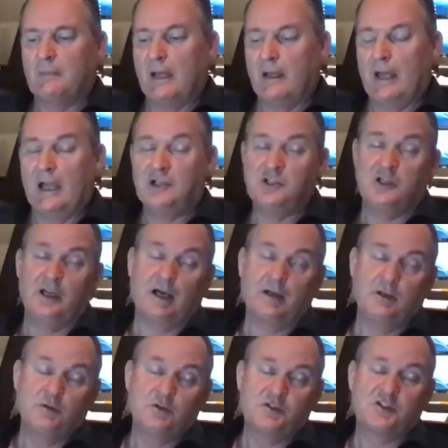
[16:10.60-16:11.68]
Actually, I
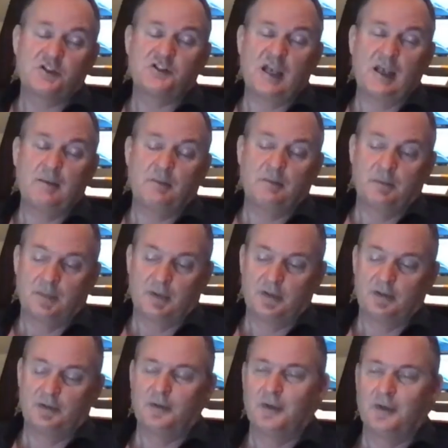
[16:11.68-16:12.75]
use the same
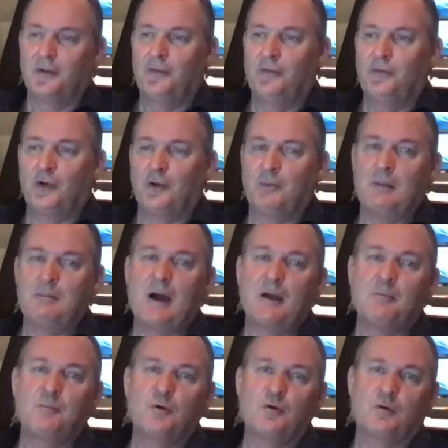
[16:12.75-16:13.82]
term in my
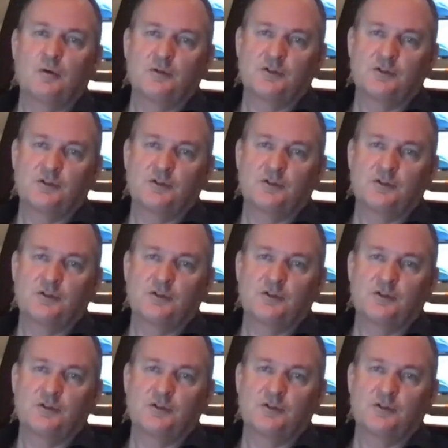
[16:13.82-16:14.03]
book.